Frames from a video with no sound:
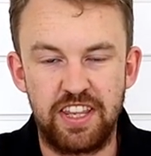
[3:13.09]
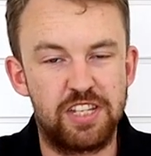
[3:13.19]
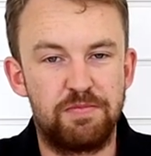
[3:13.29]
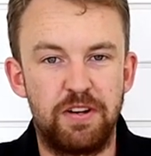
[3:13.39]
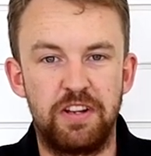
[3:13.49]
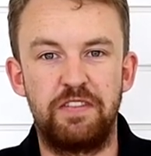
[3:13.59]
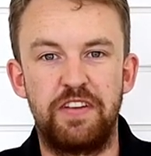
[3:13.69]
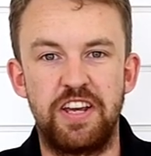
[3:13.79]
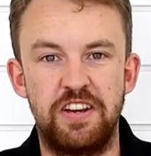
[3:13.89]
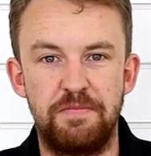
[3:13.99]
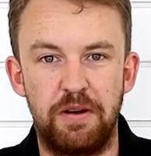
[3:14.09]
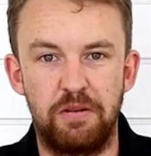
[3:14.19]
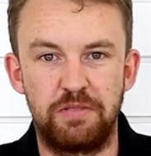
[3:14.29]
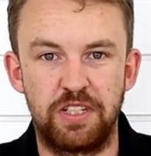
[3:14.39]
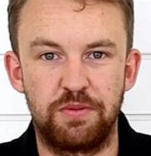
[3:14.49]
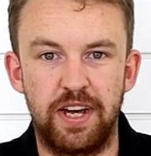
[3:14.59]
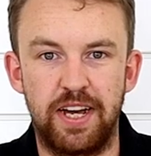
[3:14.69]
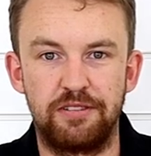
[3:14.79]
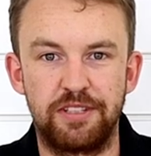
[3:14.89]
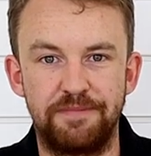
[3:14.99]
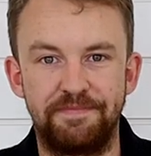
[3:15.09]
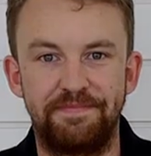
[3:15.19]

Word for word: and this has been another video by Optics Warehouse.